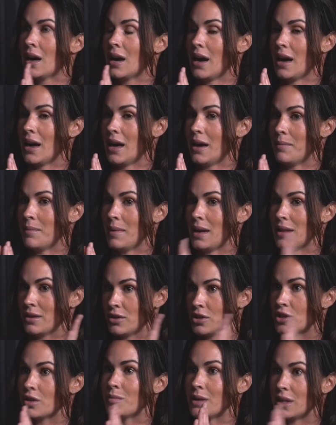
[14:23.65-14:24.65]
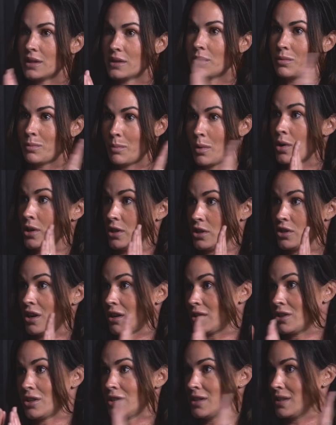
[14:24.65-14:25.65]
And there should be support
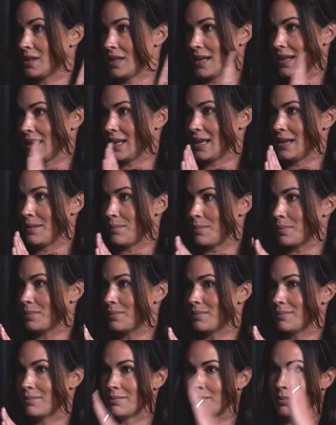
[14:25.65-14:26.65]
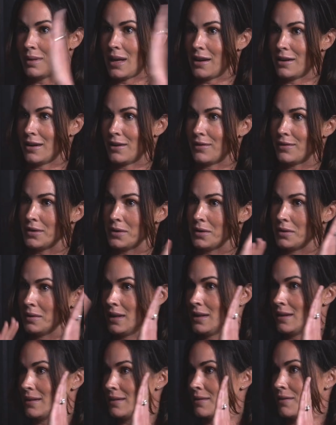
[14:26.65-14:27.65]
structures that keep bladder
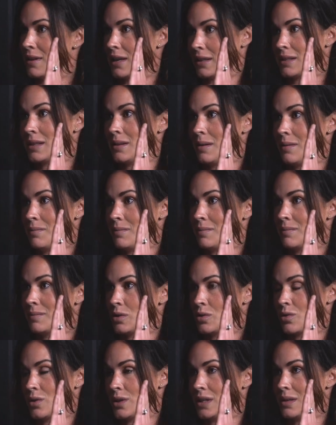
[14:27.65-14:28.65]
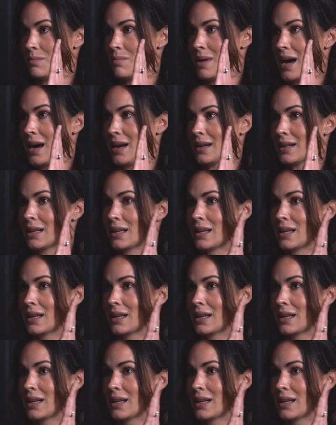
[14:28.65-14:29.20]
forward, rectum towards the back.